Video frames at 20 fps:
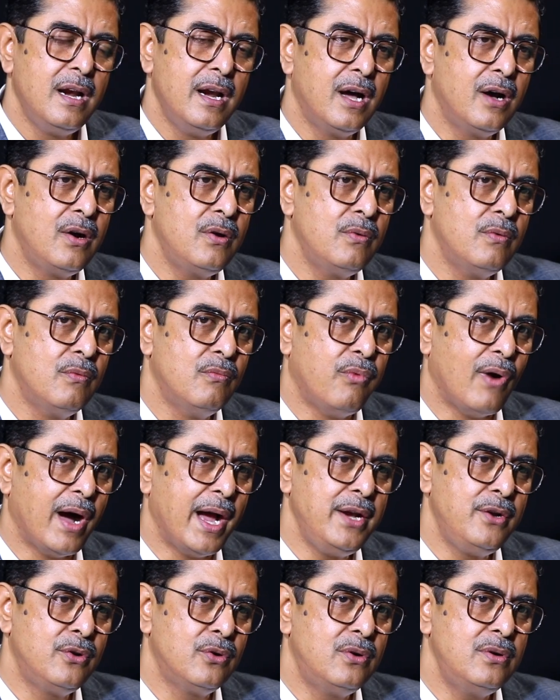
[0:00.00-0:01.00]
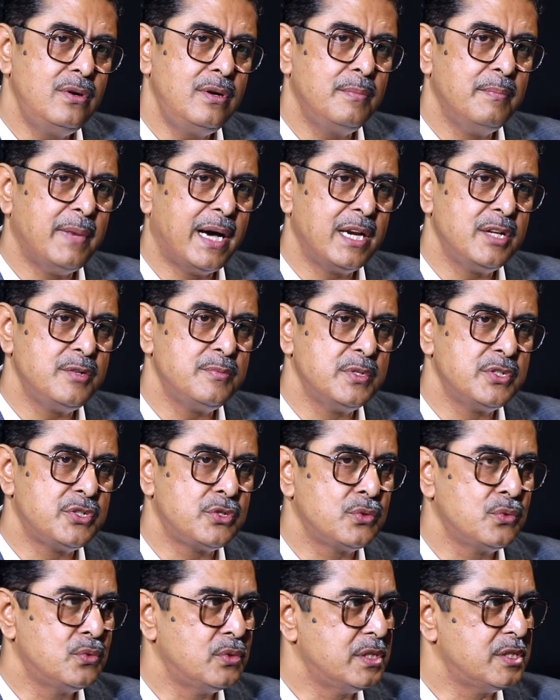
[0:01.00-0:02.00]
Now, why don't management
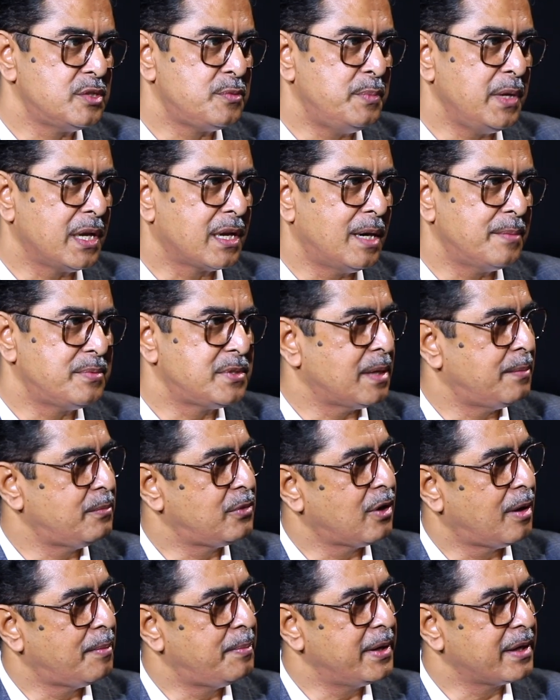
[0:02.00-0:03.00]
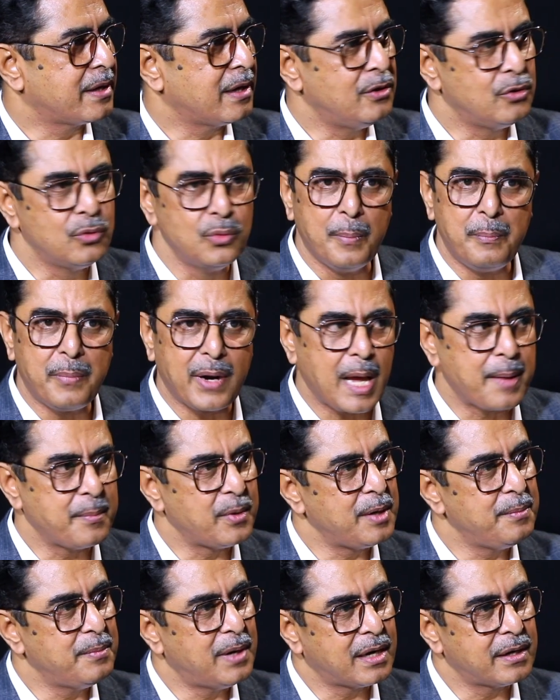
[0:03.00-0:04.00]
students pick up some topic and do a
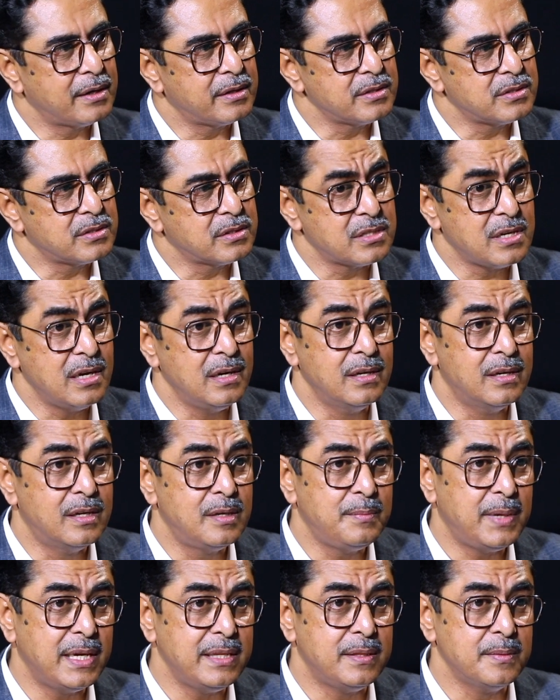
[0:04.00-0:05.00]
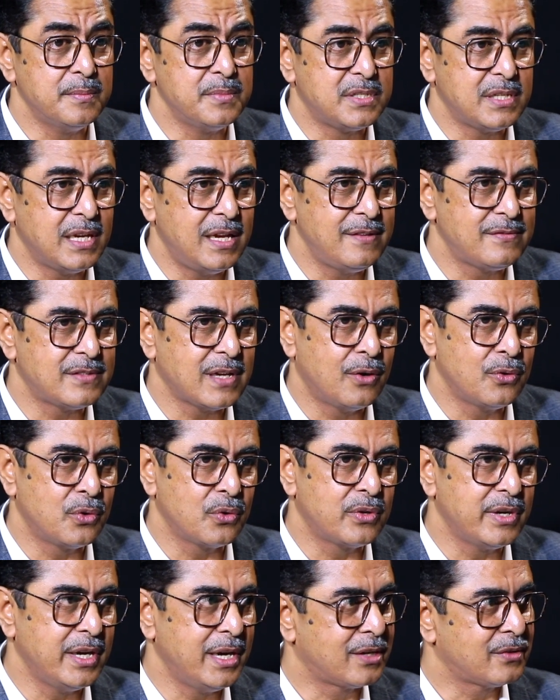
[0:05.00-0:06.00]
primary market research, learn by themselves how
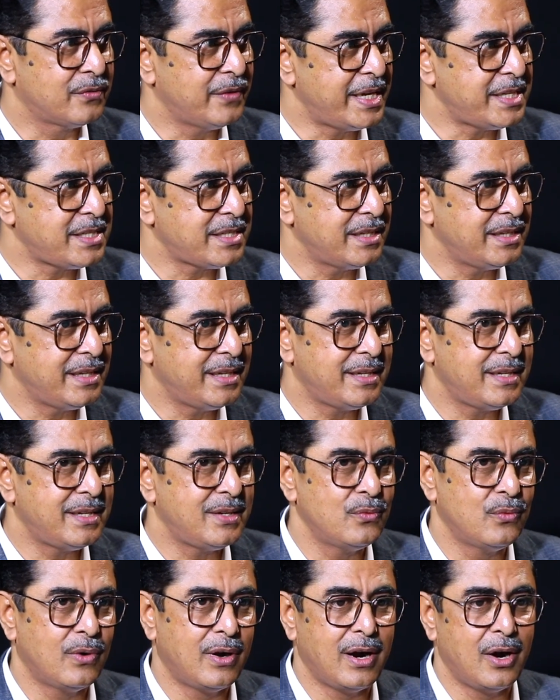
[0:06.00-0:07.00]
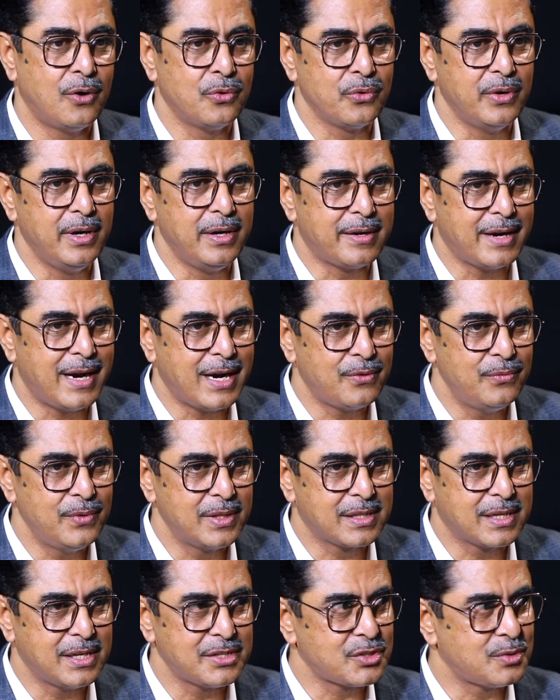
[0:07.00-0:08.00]
to create questionnaire, how to interact
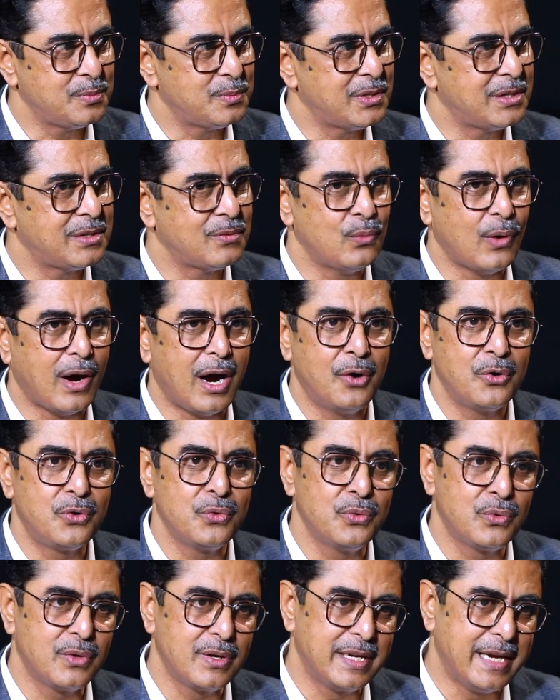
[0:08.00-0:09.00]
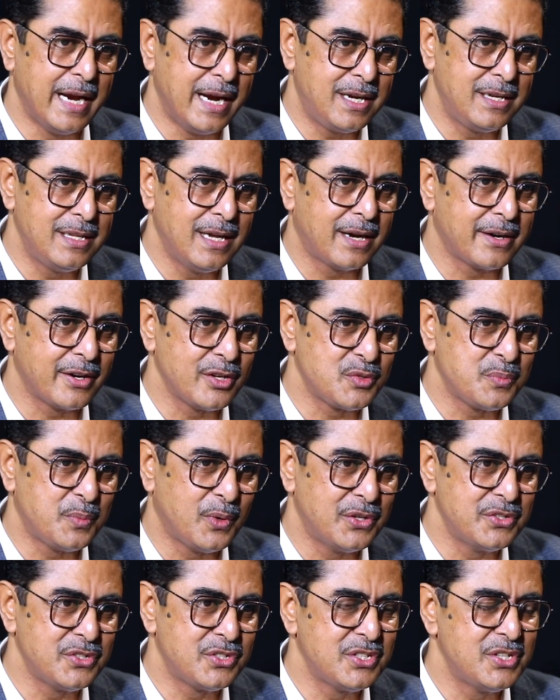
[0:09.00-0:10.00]
with customer, how to get the
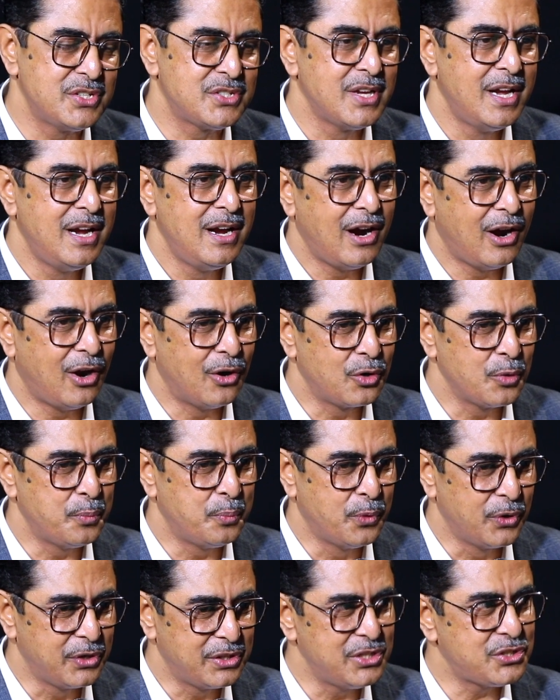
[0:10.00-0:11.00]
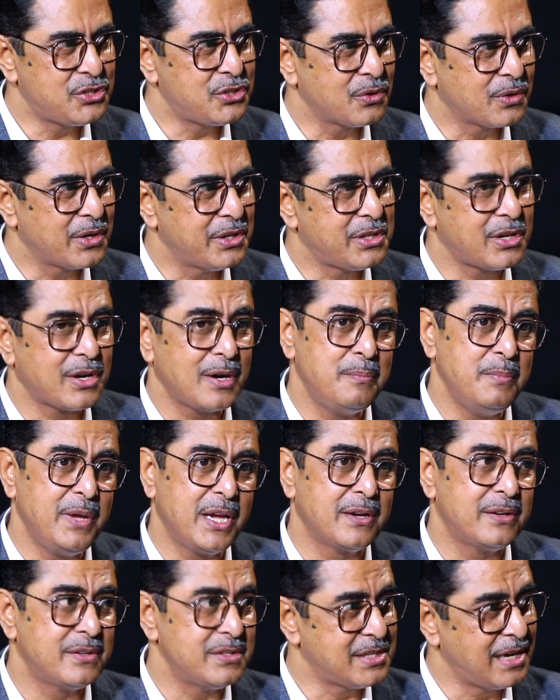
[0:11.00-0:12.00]
responses, how to put this together and
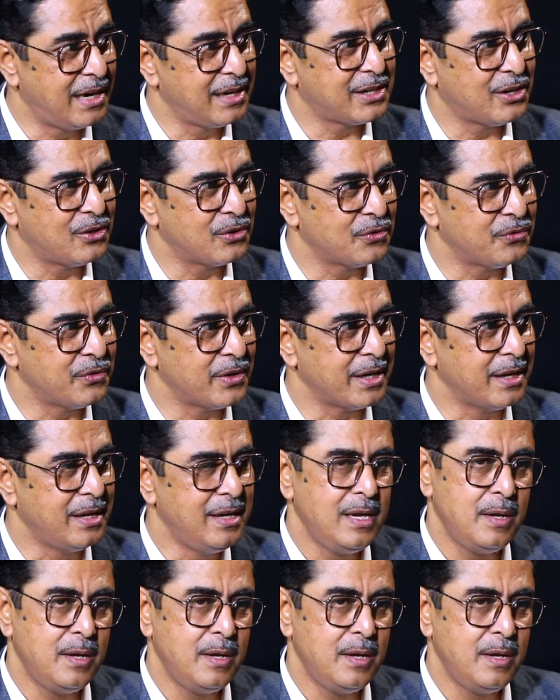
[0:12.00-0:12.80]
make a result out of it?